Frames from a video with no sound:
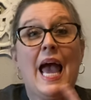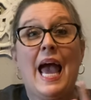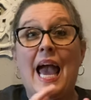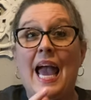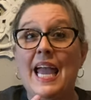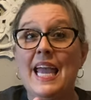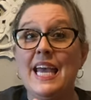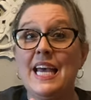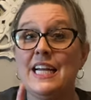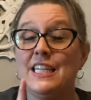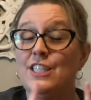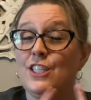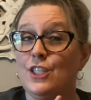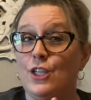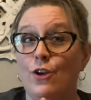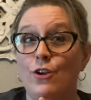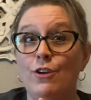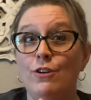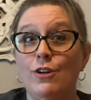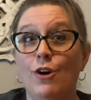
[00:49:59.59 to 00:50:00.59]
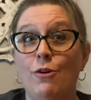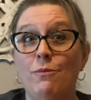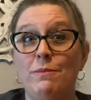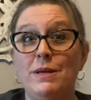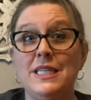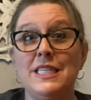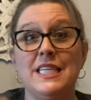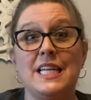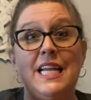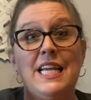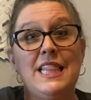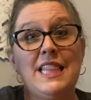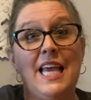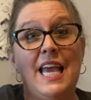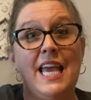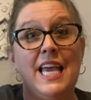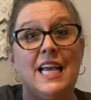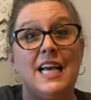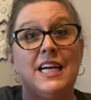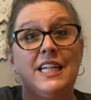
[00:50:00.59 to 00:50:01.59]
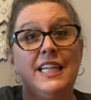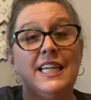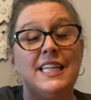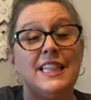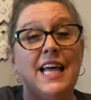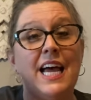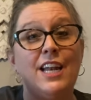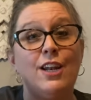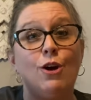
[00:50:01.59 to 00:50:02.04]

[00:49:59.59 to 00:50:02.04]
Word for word: And so you don't miss anything, click that